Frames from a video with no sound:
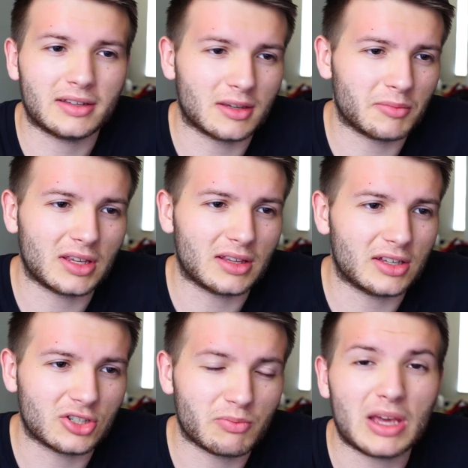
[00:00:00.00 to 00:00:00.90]
something
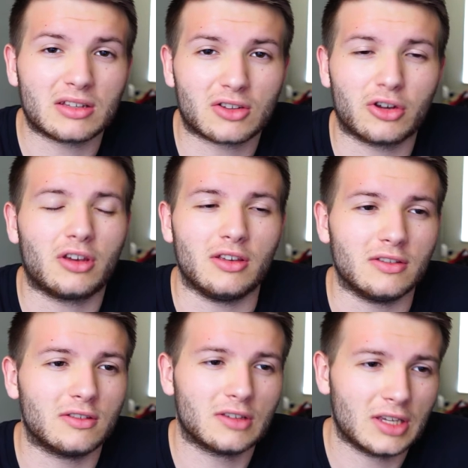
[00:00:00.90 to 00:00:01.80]
that just makes
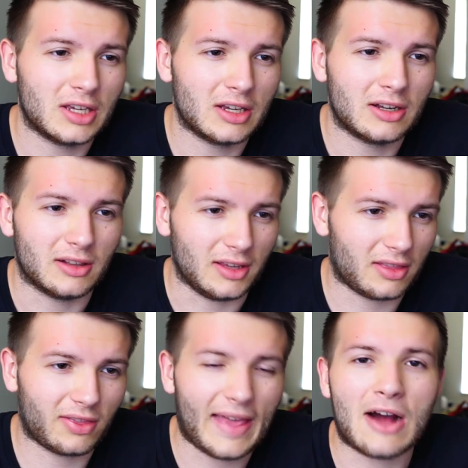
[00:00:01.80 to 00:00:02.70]
cookies, like
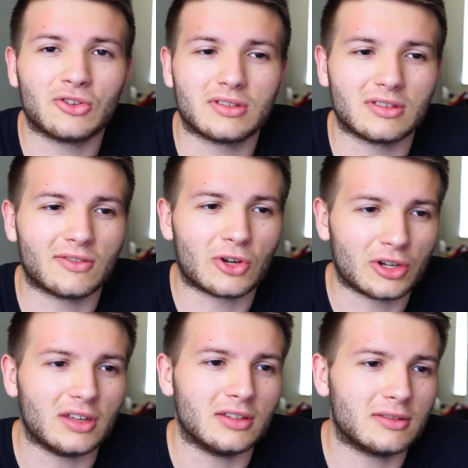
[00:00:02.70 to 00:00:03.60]
thousands of
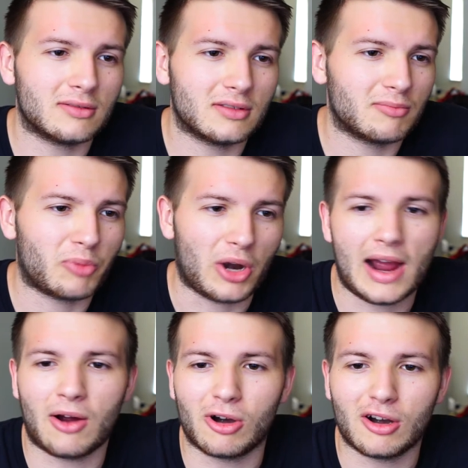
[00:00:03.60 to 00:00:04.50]
cookies per
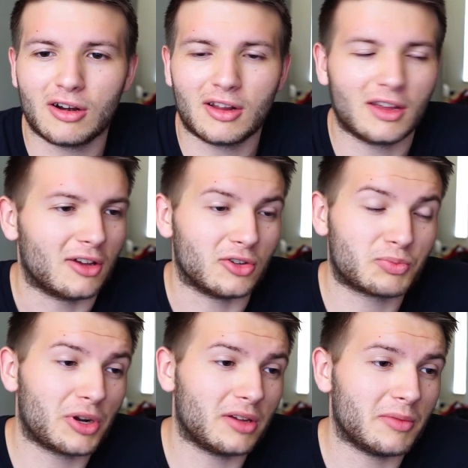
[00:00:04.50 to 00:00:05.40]
hour. It was
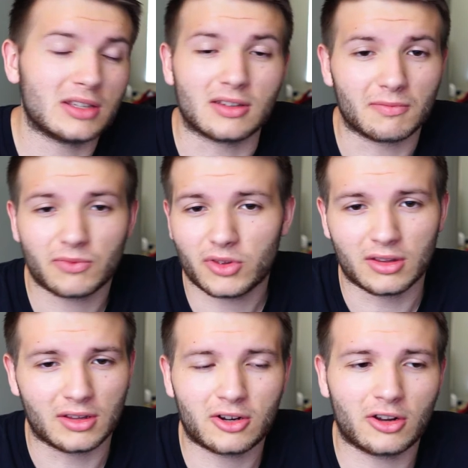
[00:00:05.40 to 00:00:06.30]
pretty amazing.
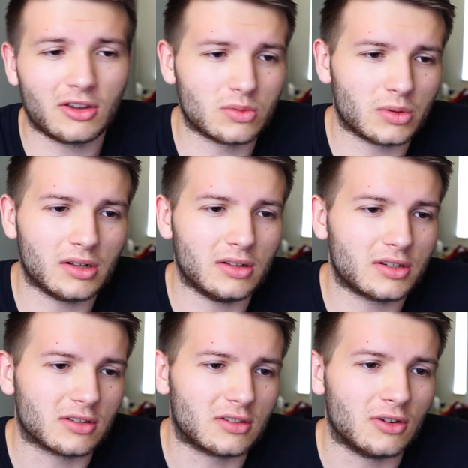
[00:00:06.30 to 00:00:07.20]
The cookies were
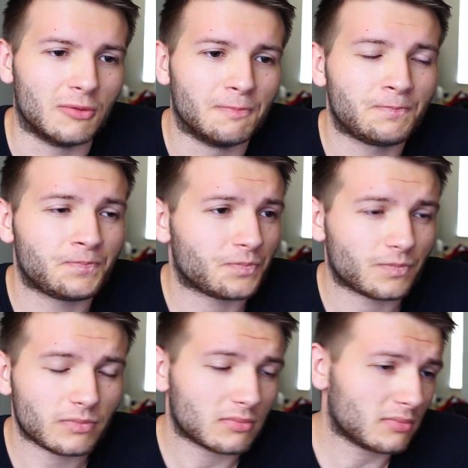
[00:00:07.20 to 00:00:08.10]
delicious too.
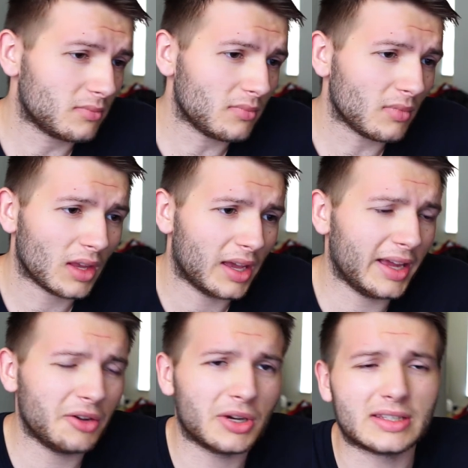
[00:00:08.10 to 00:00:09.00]

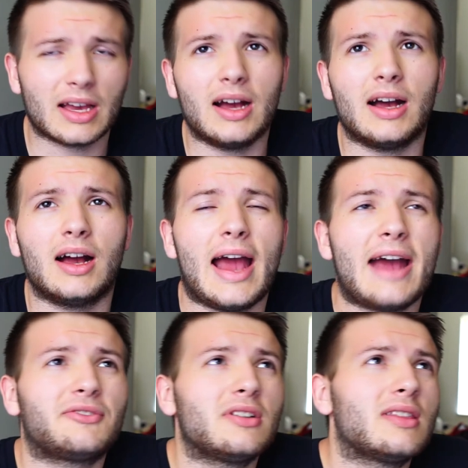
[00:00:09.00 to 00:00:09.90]
Anyways,
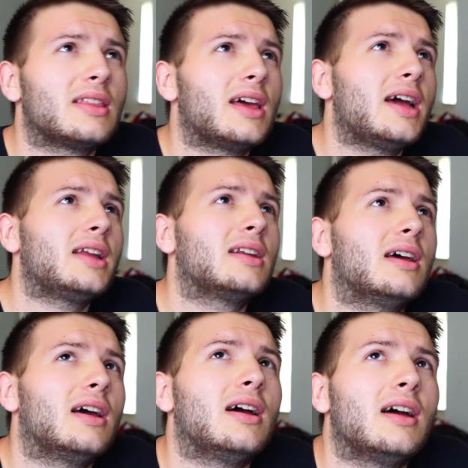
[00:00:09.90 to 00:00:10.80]
after
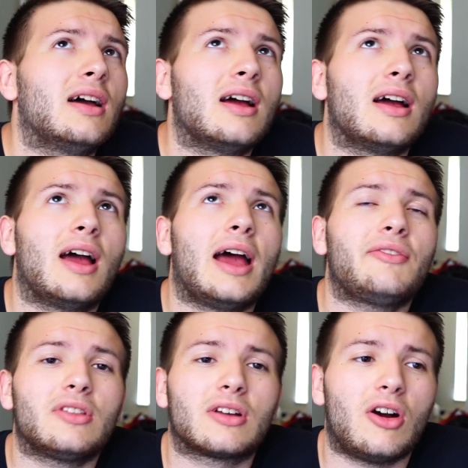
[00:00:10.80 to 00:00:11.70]
that,
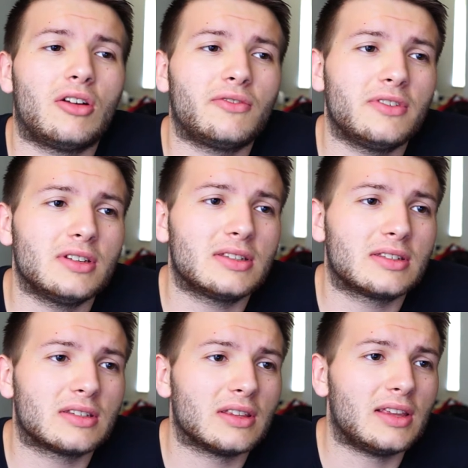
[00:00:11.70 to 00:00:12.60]
after the
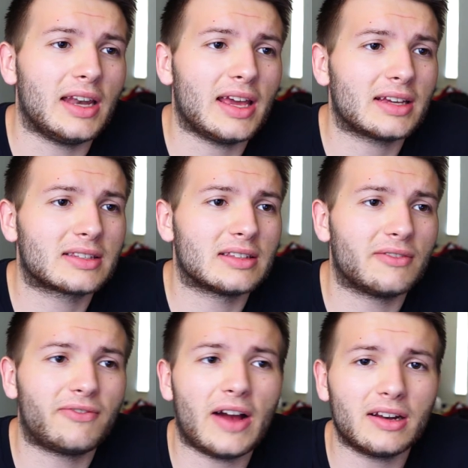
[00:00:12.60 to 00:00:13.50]
conference,
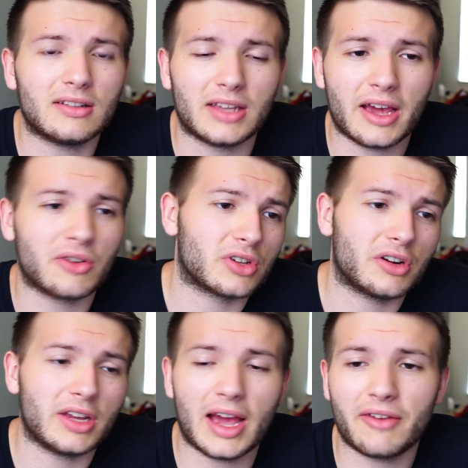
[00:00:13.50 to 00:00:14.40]
the final day, I was
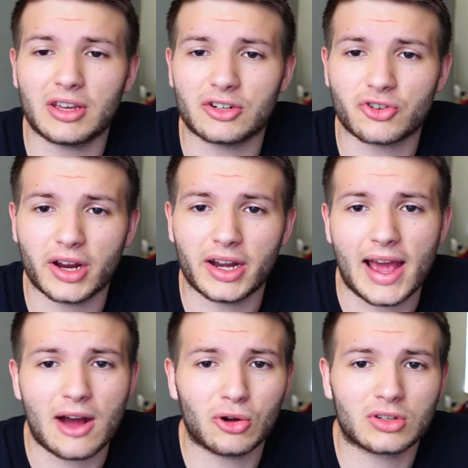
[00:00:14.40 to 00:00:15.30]
already having a train
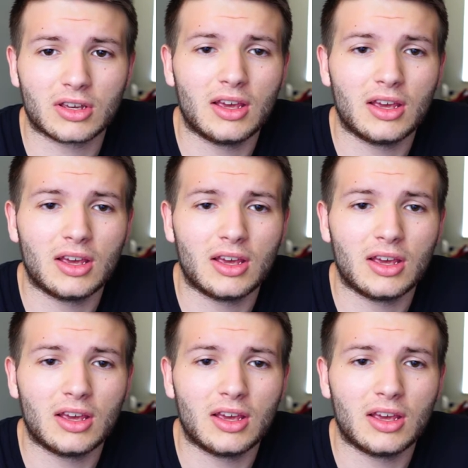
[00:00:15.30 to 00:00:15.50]
out,